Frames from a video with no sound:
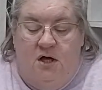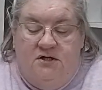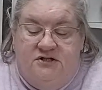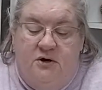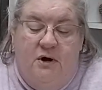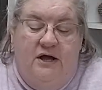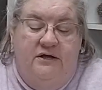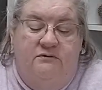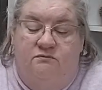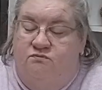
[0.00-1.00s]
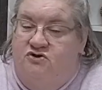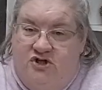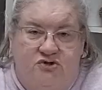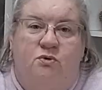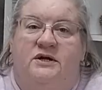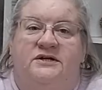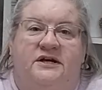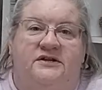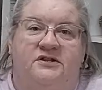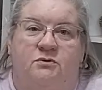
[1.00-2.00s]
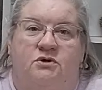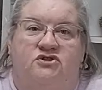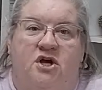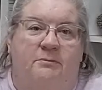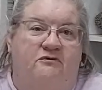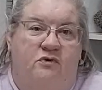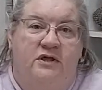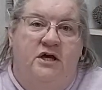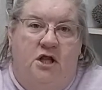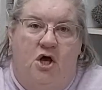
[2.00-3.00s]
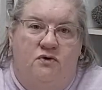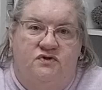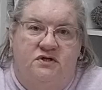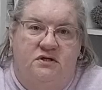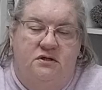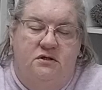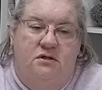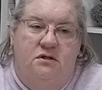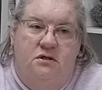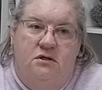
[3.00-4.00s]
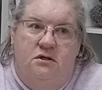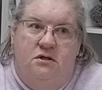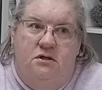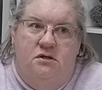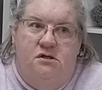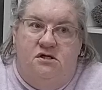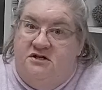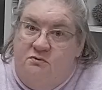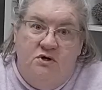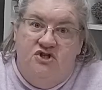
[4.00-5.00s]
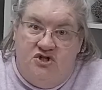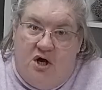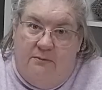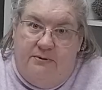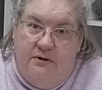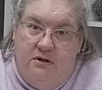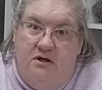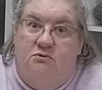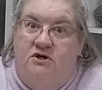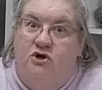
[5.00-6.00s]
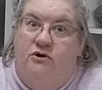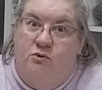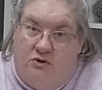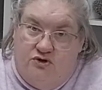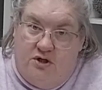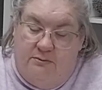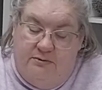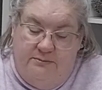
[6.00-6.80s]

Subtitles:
So I just wanted to get to the quilt shop before they closed. I didn't want to stop. I wanted to go to the quilt shop.